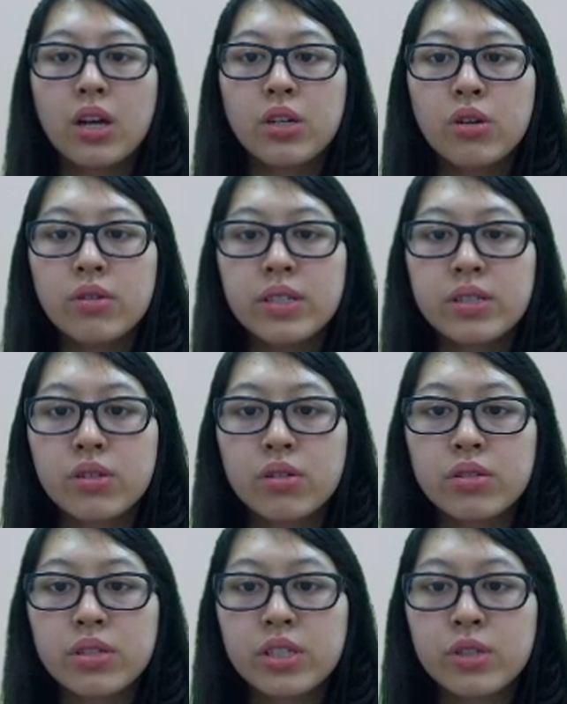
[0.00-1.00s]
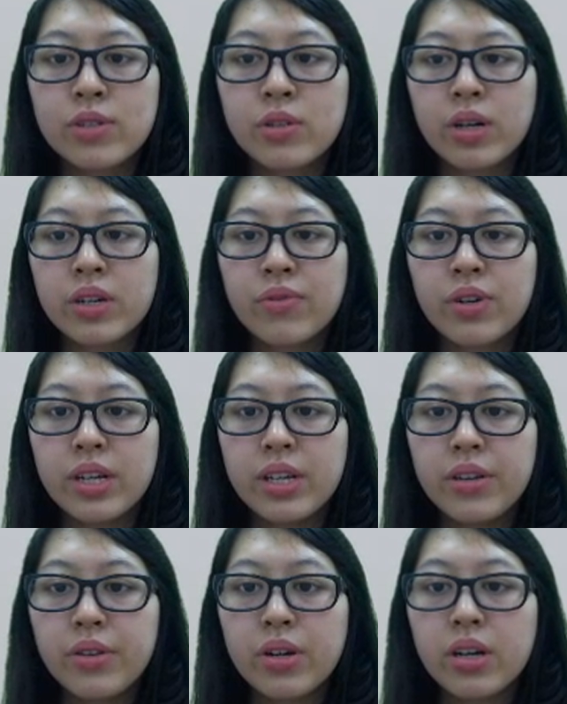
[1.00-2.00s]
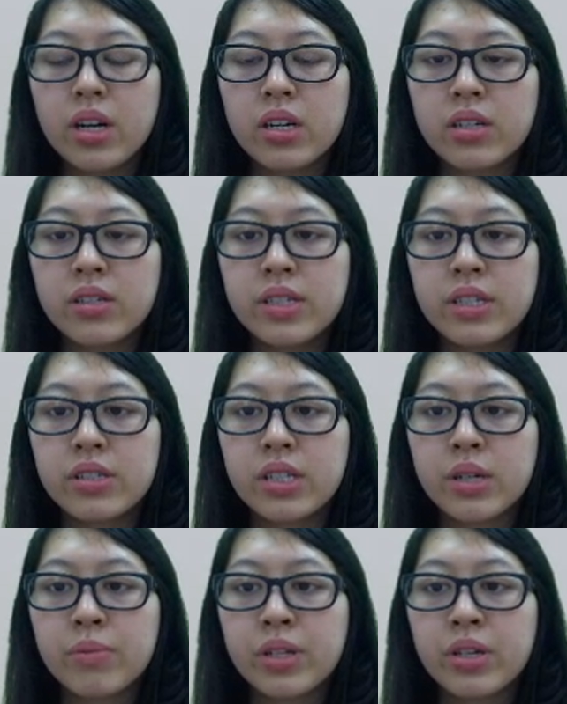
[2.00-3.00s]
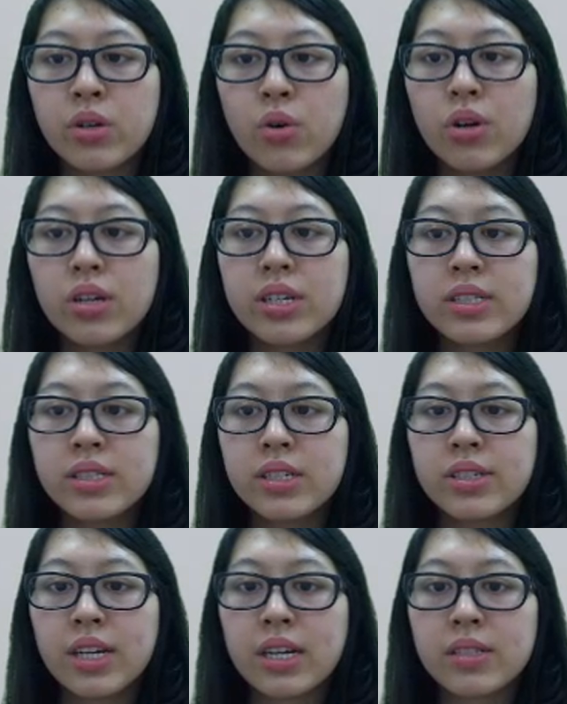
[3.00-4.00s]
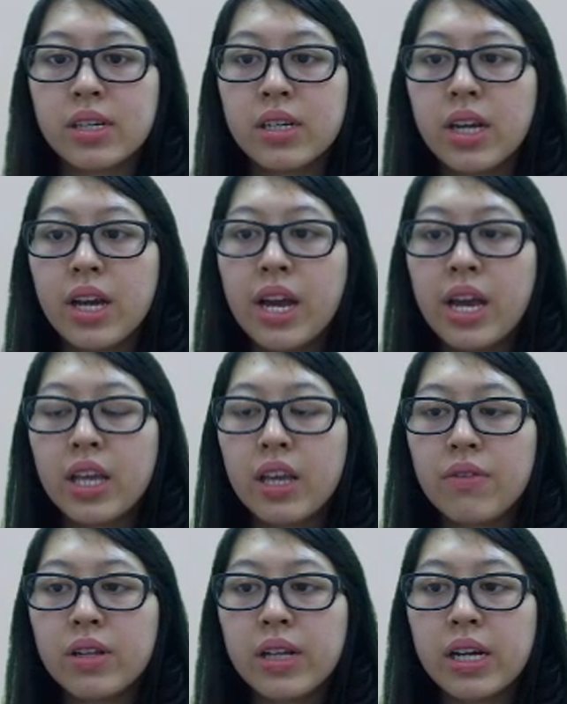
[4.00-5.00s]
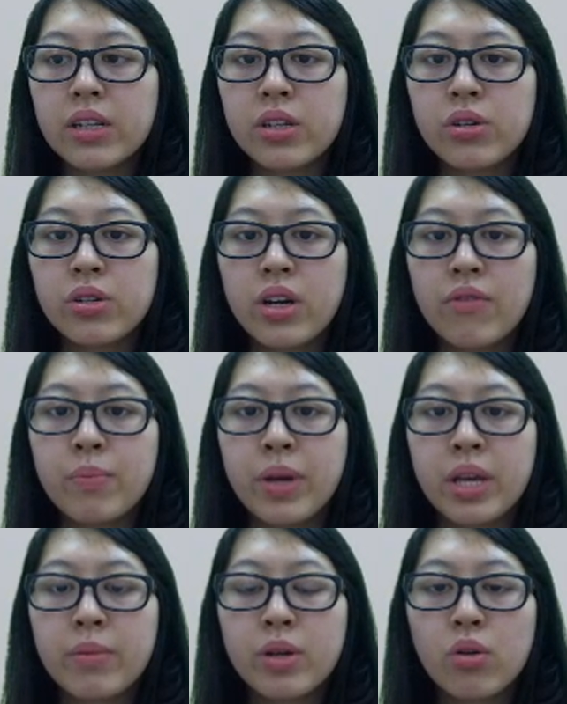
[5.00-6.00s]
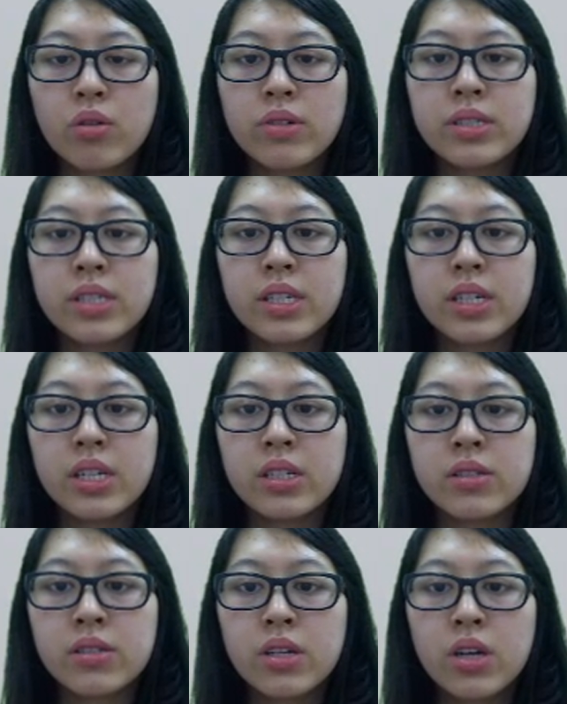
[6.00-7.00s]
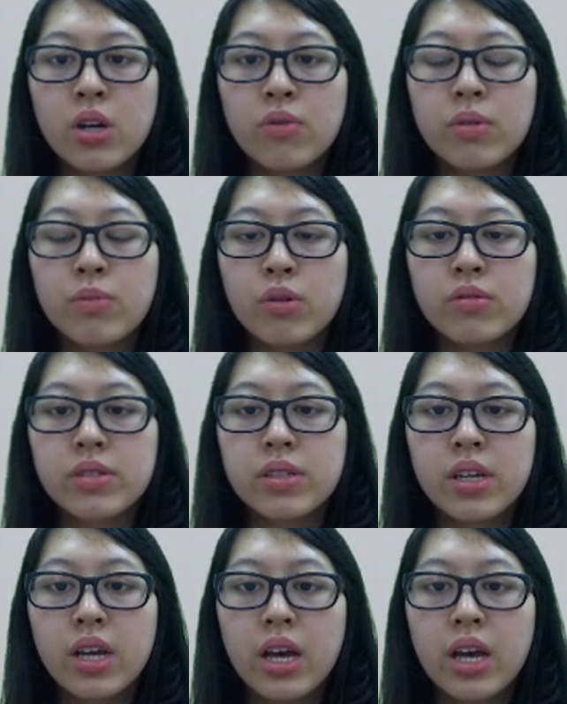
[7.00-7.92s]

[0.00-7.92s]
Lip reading: No disclosure is required for either a contingent liability or a contingent asset if the likelihood of a payment or receipt is remote.